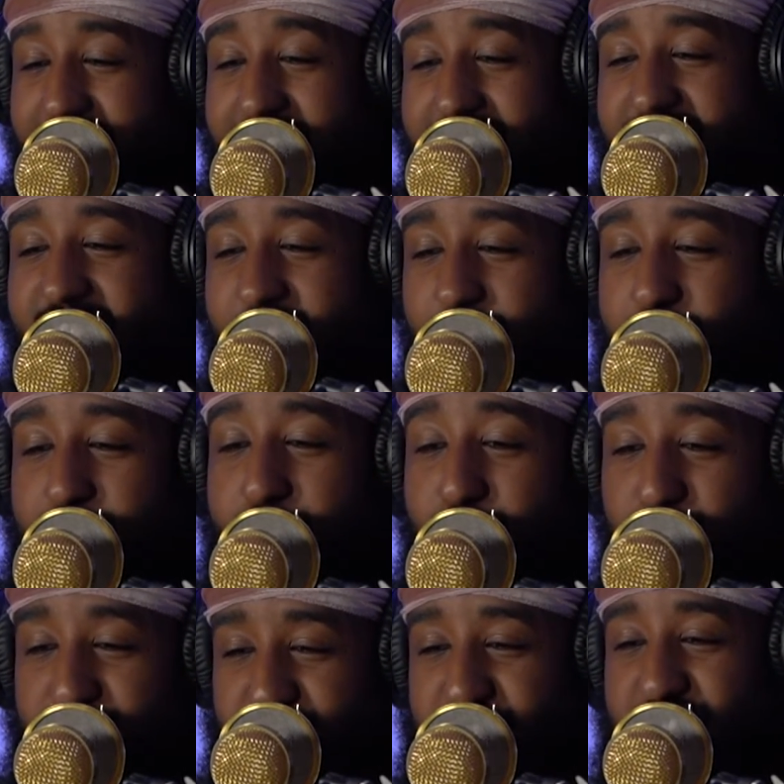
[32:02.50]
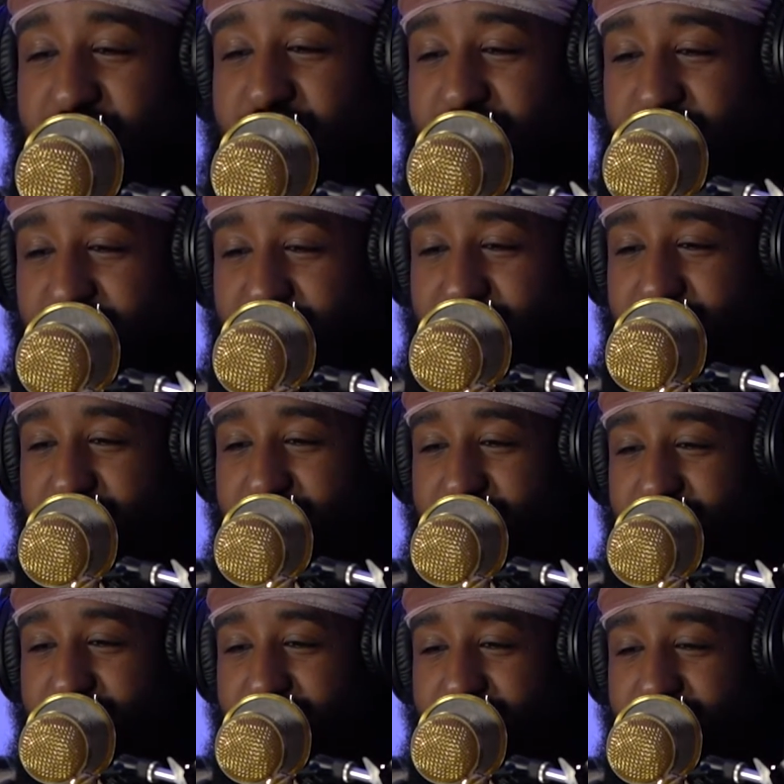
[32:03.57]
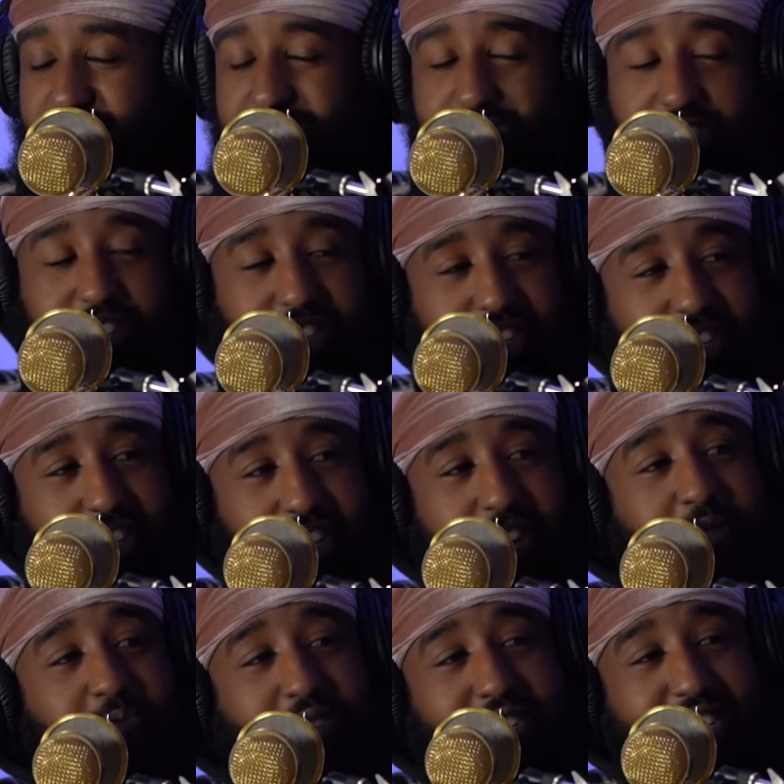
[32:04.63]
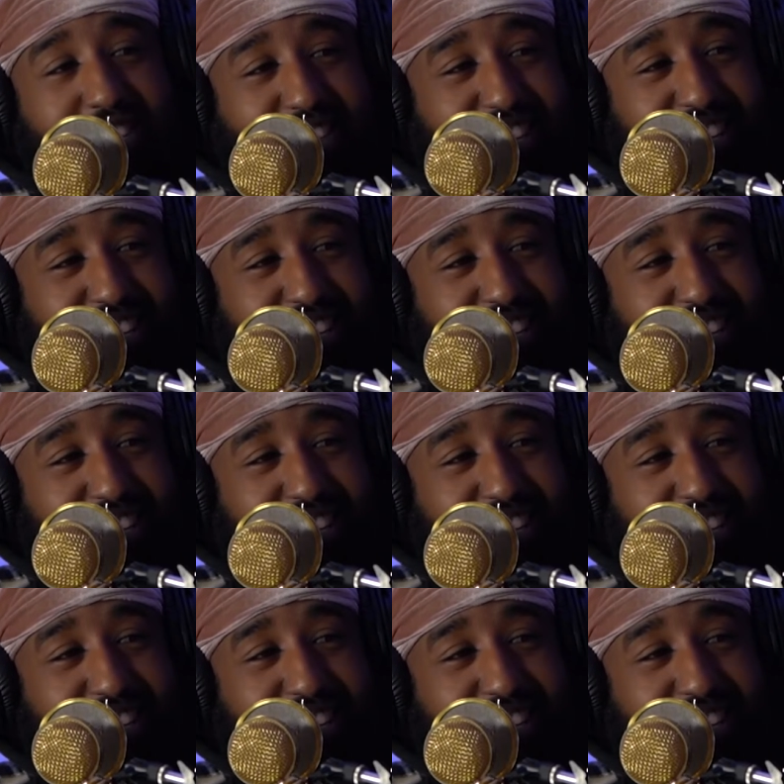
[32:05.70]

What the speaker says: I'm our boss. You hear me?